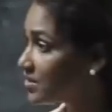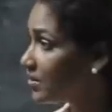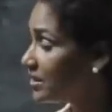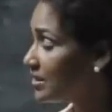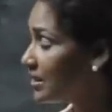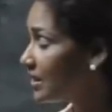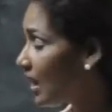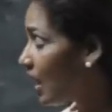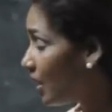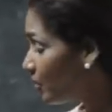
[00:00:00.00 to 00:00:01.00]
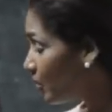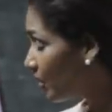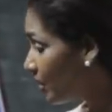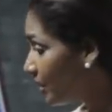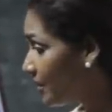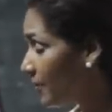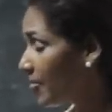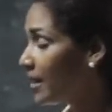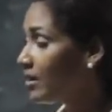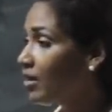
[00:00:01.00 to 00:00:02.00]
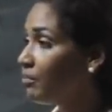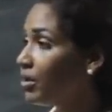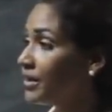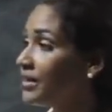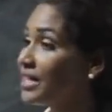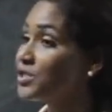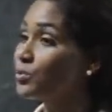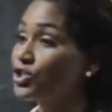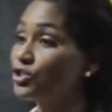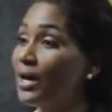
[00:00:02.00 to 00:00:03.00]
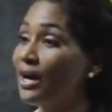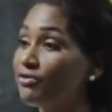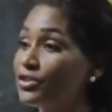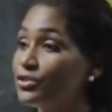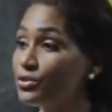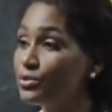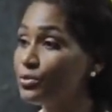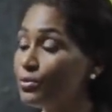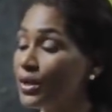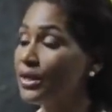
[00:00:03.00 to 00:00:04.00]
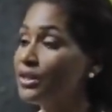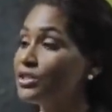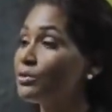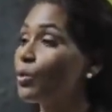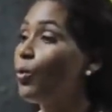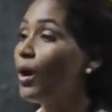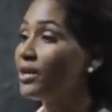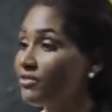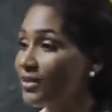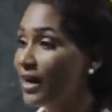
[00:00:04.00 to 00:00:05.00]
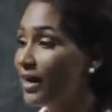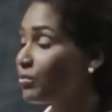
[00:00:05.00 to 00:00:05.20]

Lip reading: It's going to take hard work. But that's what you have to do to qualify.